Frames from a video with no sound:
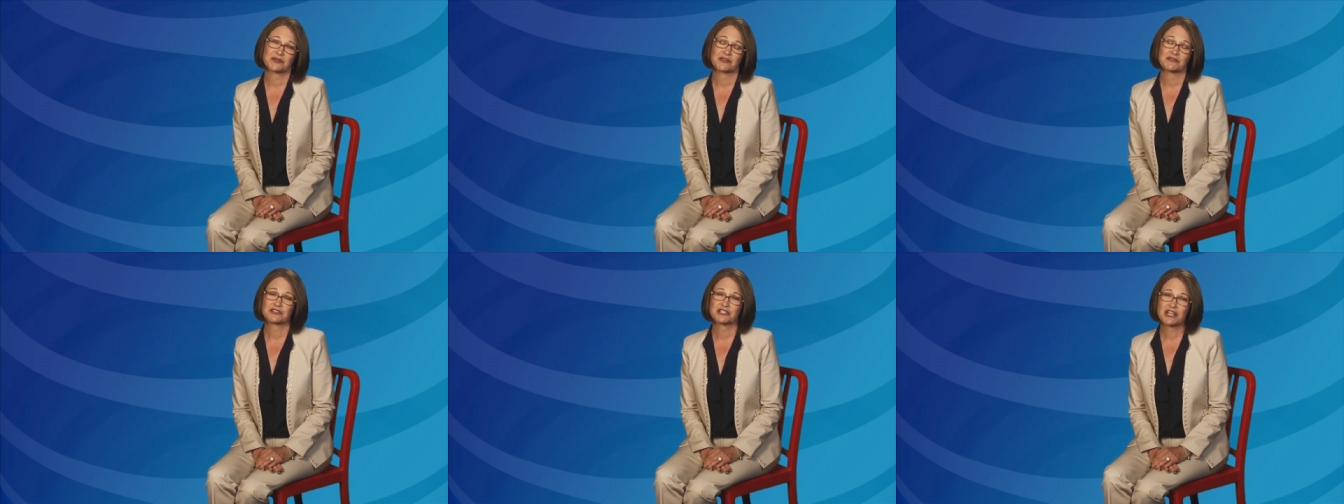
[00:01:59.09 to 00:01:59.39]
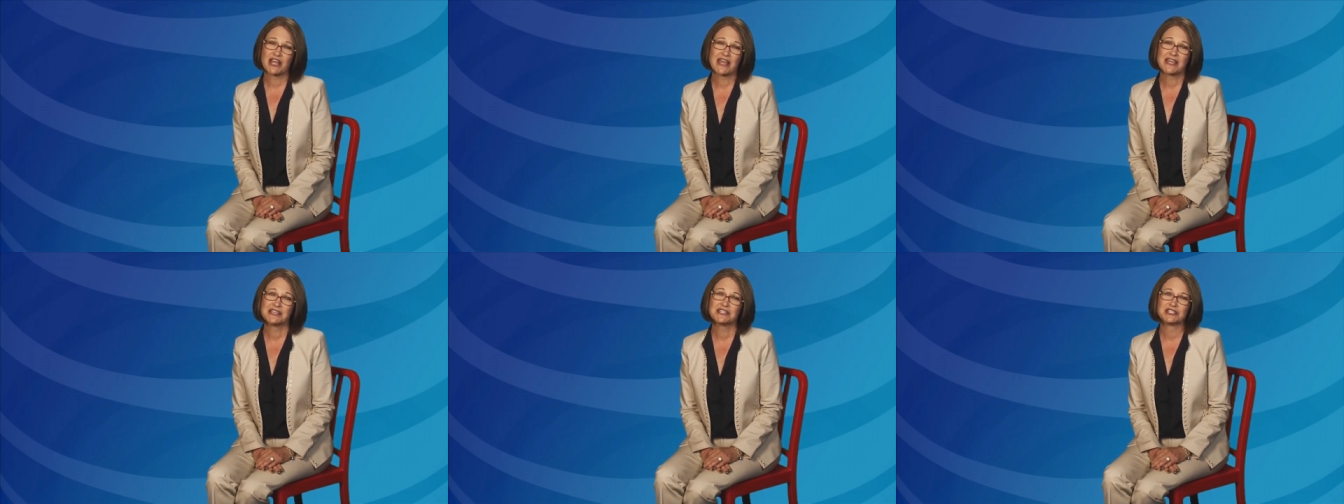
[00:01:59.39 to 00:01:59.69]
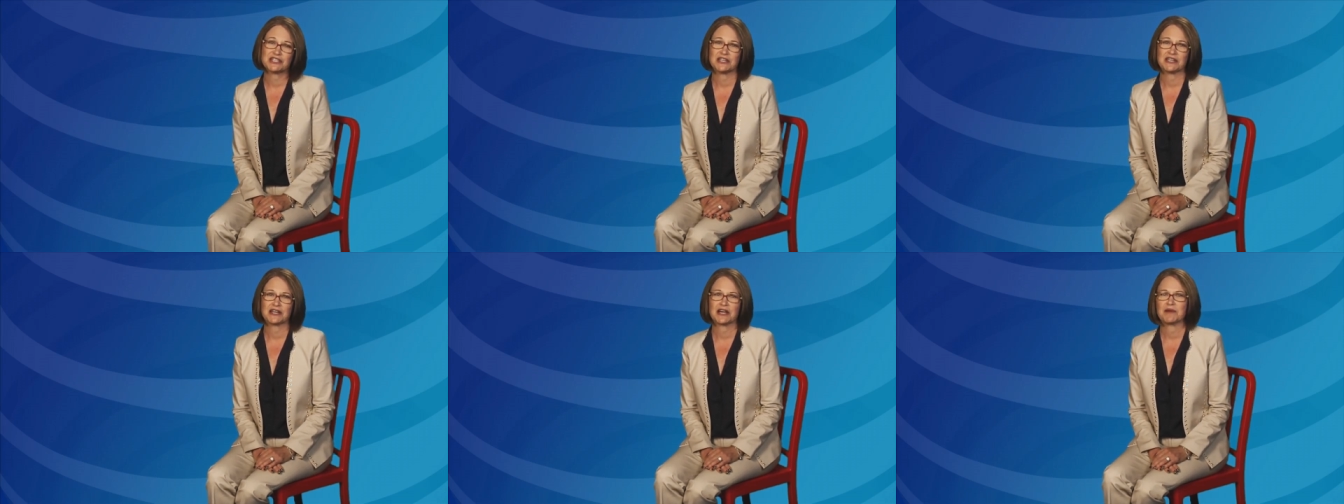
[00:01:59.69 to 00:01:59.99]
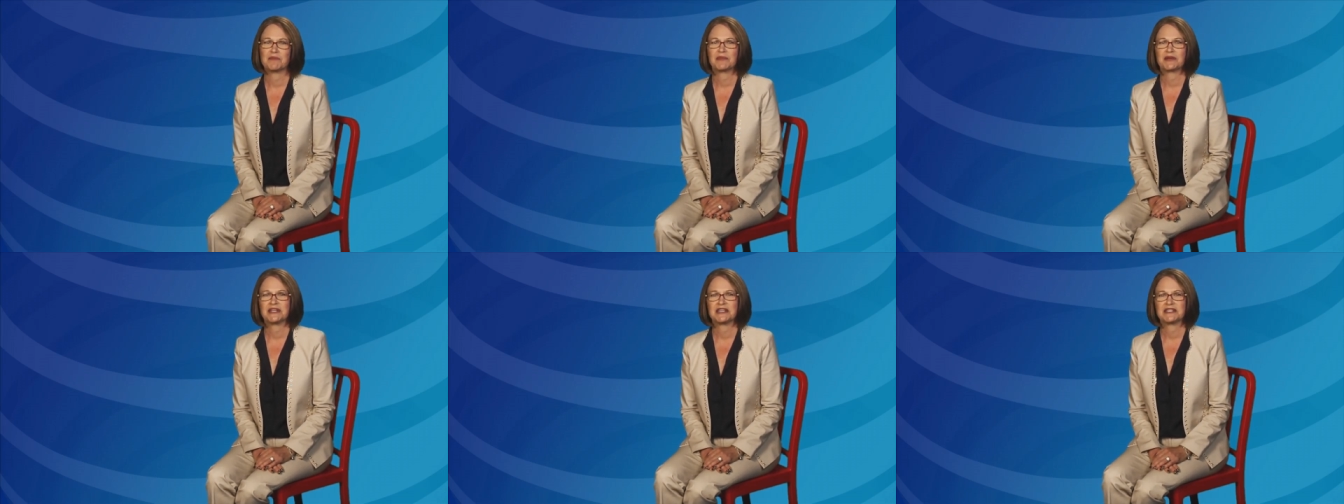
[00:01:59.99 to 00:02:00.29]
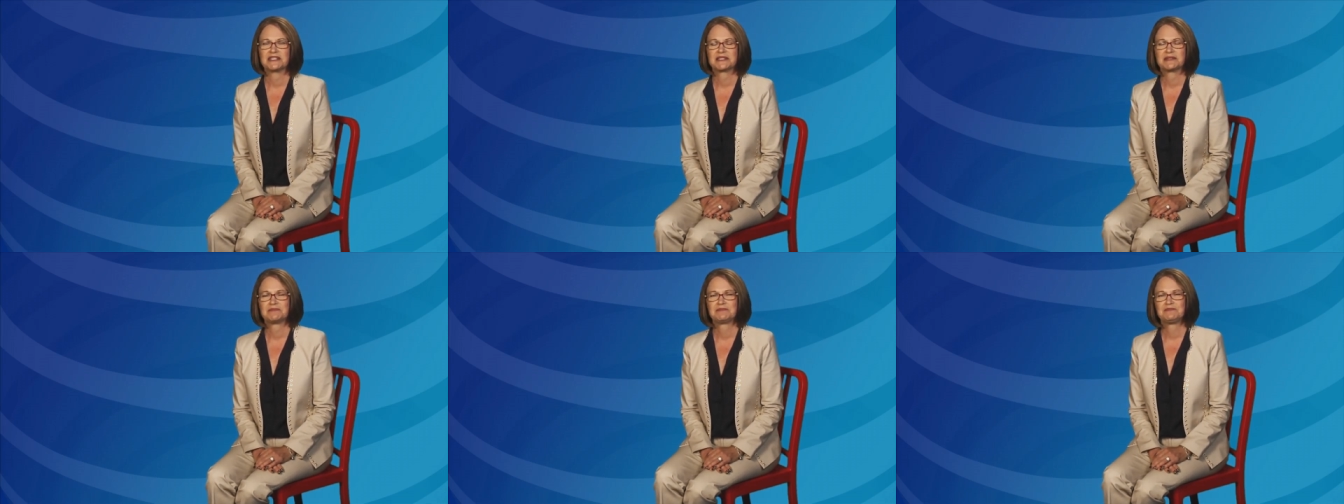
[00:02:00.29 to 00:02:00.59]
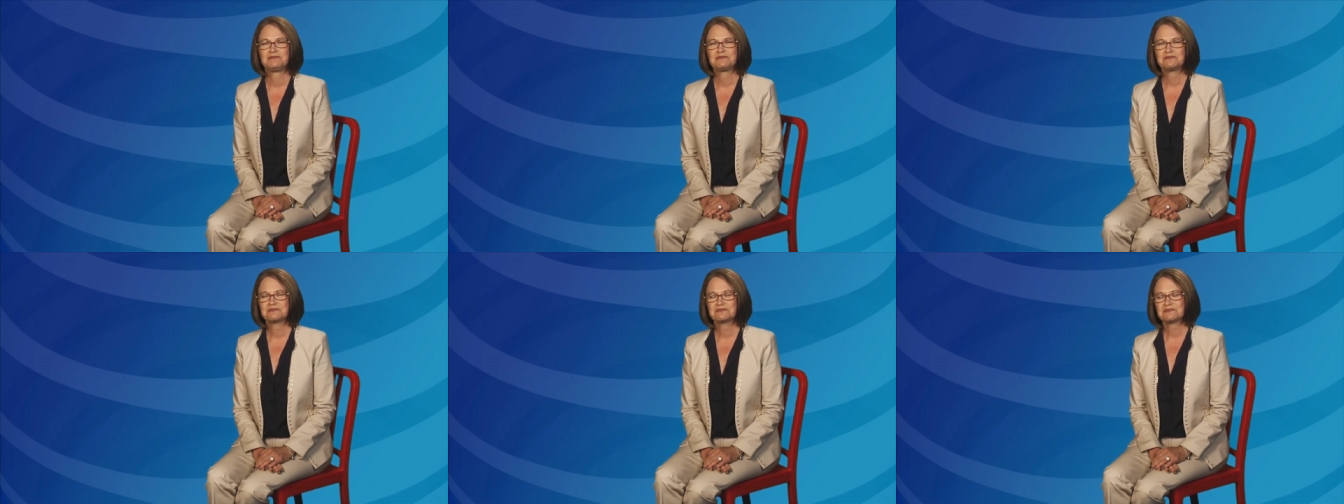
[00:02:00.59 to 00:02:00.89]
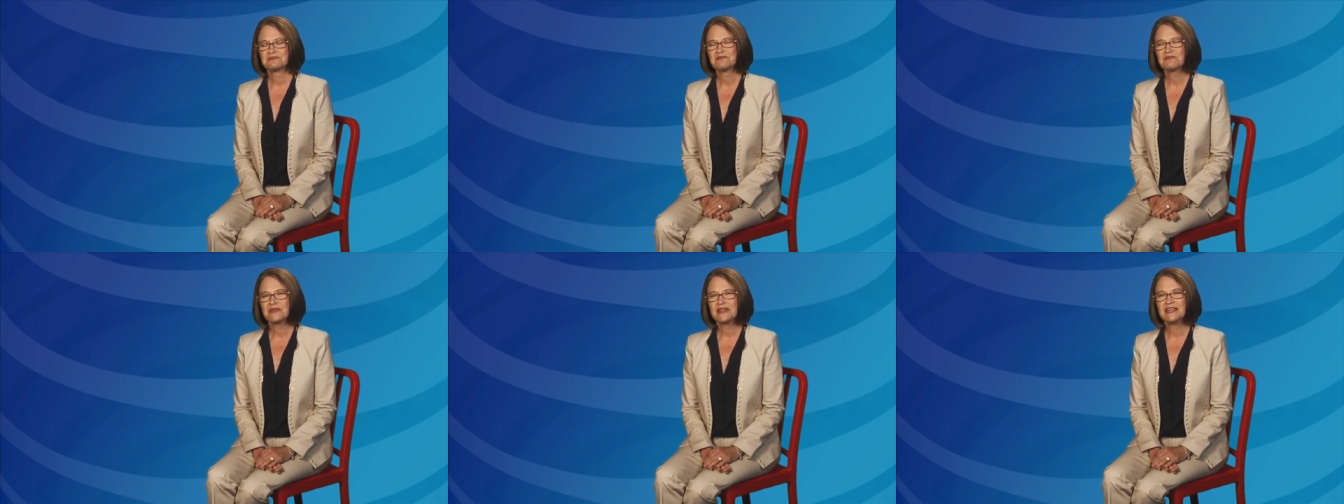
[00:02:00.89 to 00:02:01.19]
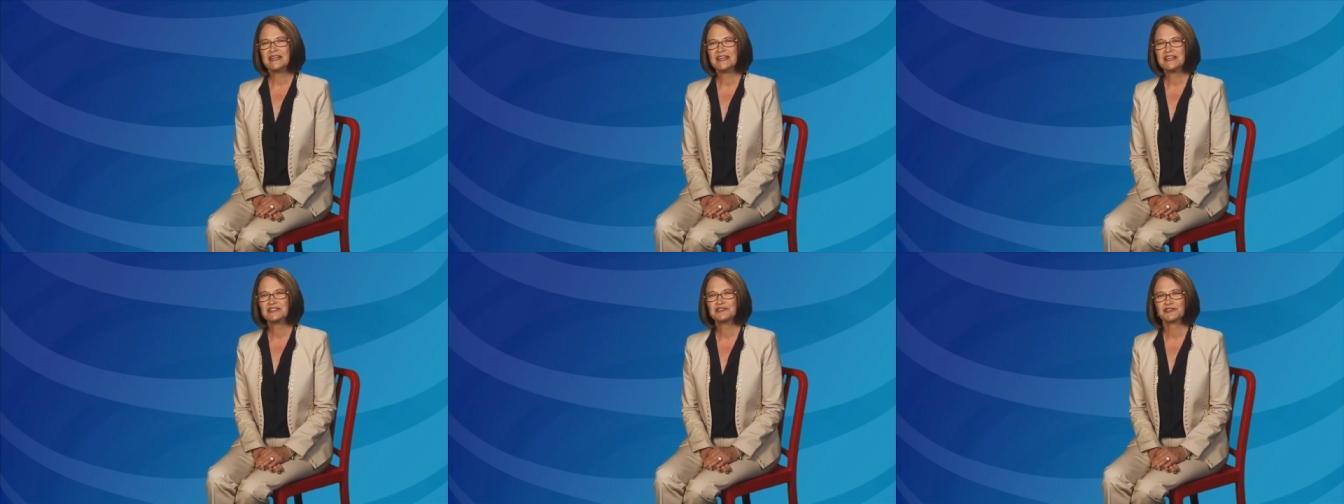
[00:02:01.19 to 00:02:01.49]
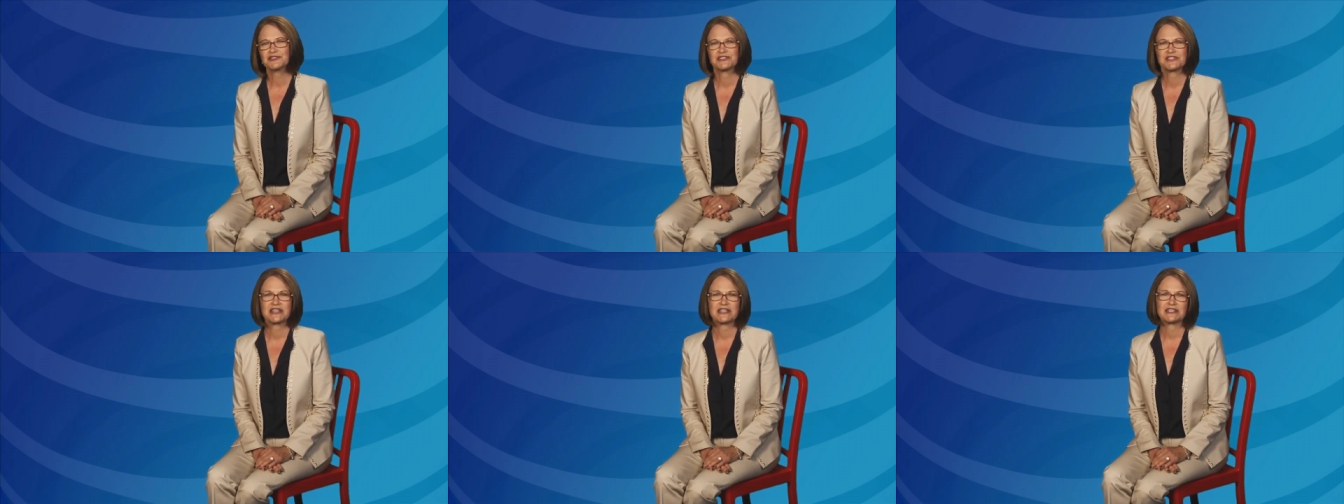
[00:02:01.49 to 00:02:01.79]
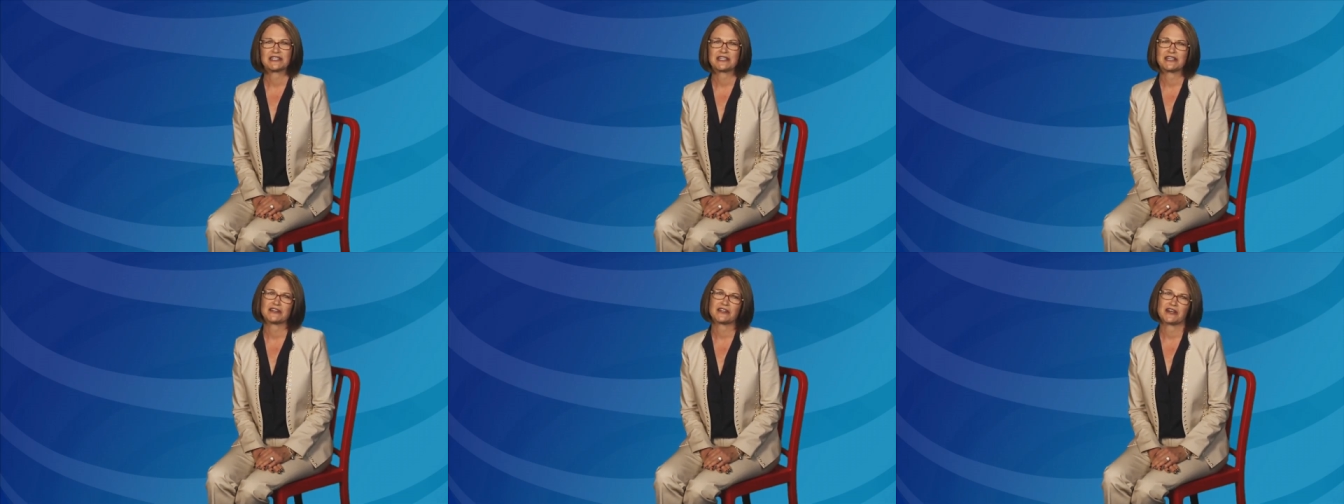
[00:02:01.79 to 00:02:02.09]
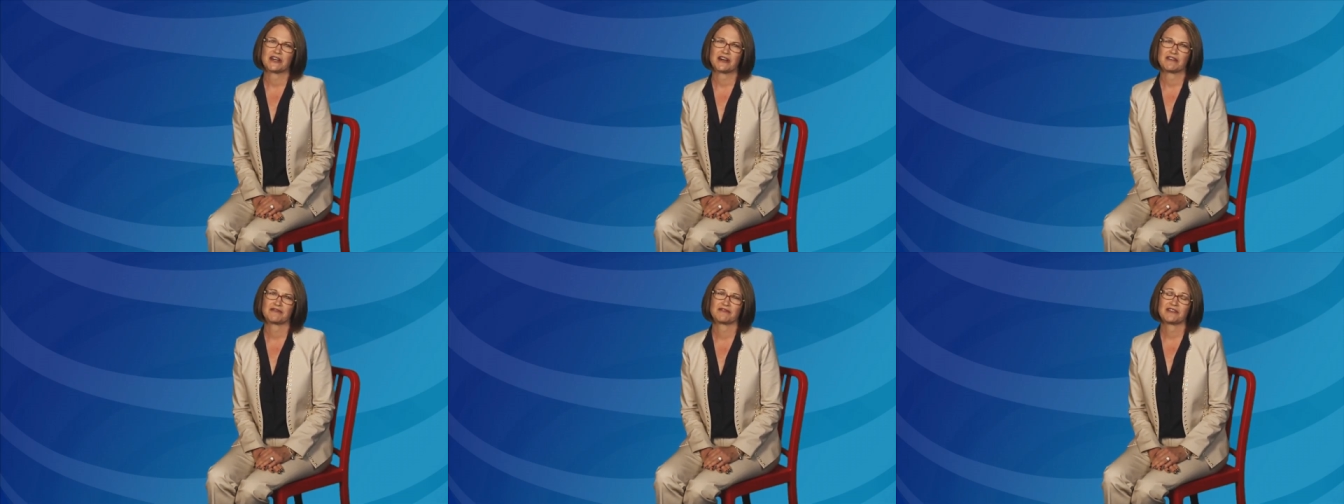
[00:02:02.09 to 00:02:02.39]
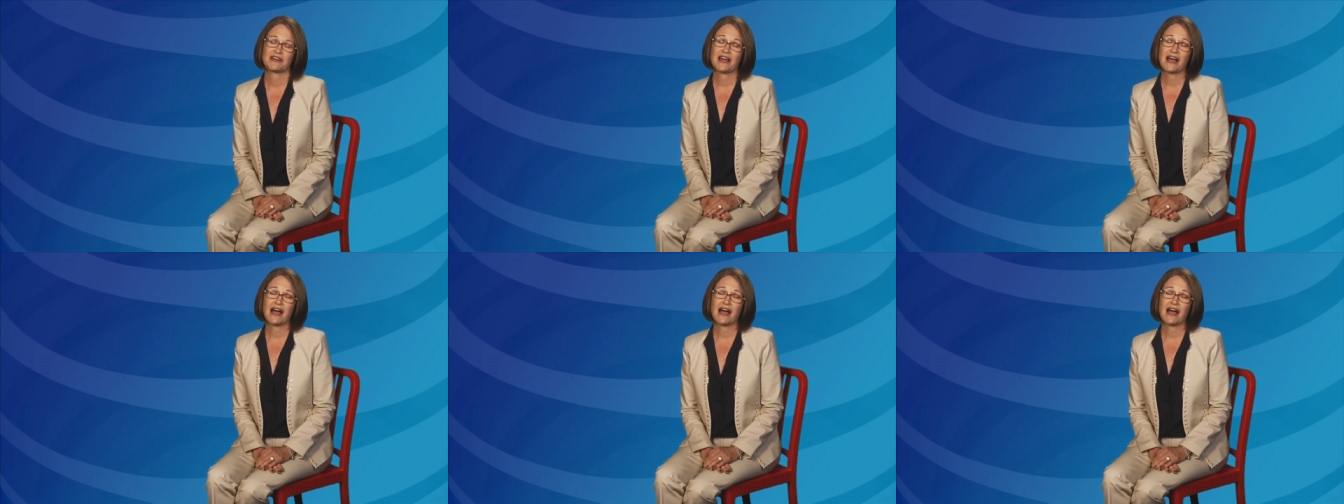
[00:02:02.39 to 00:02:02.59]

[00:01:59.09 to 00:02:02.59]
of changing companies. Interestingly enough,